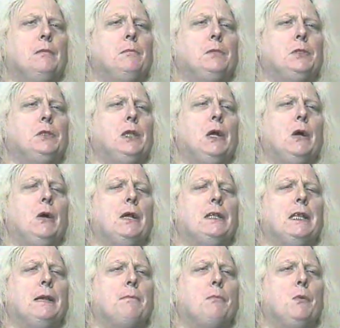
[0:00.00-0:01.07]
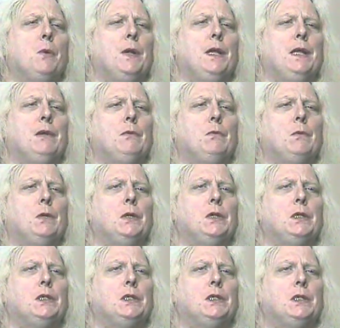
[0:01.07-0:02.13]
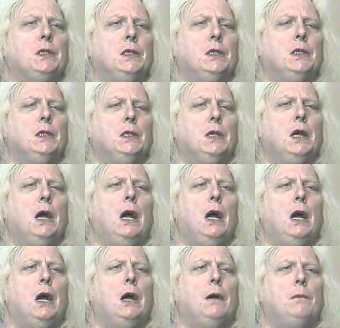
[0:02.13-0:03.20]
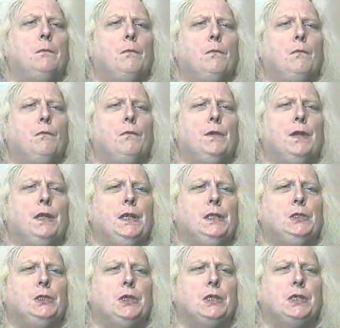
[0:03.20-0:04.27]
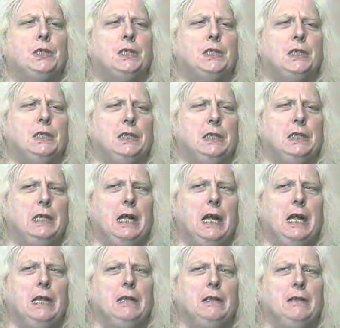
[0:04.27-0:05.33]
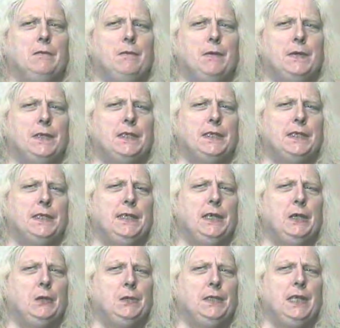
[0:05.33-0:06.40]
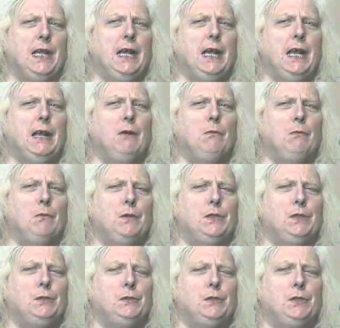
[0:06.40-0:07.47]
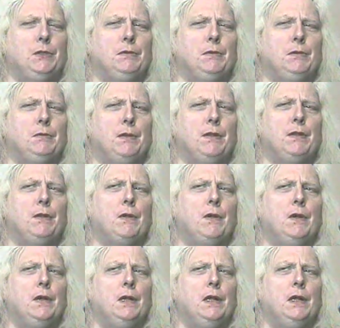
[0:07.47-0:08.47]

Michele at that point was um, really just not very skilled yet at what she was doing with weather.